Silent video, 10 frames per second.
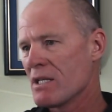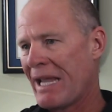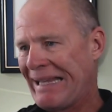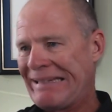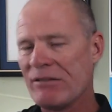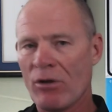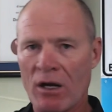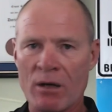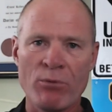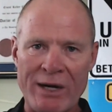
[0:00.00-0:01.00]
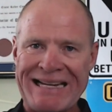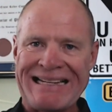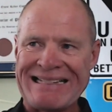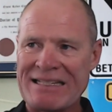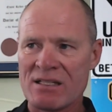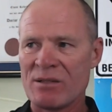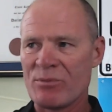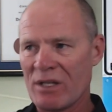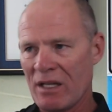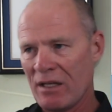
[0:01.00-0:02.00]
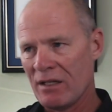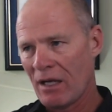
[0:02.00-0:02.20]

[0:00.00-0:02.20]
anti-lock braking systems. And